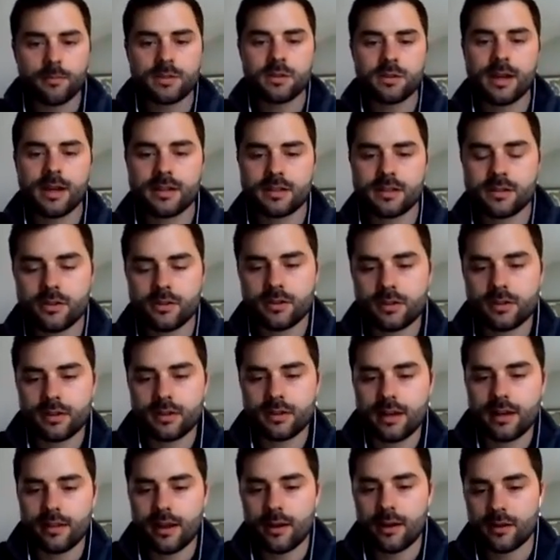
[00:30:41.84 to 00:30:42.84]
2 bags of drill
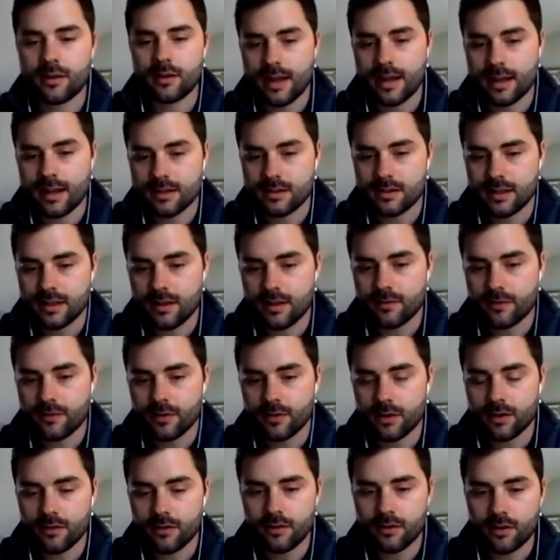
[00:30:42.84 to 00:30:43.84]
clean allowed to agitate
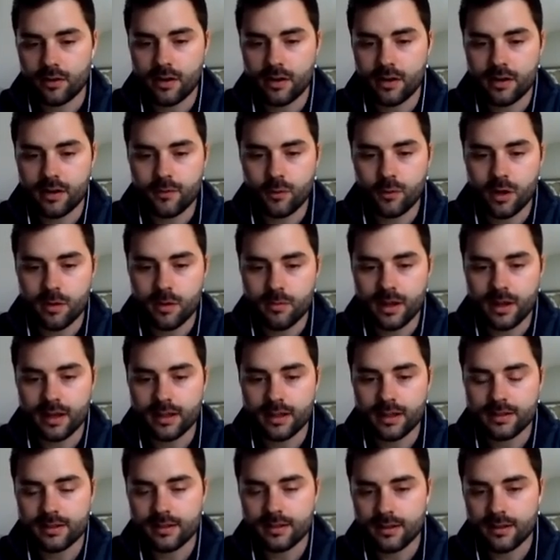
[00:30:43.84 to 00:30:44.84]
for 30 to 40 minutes,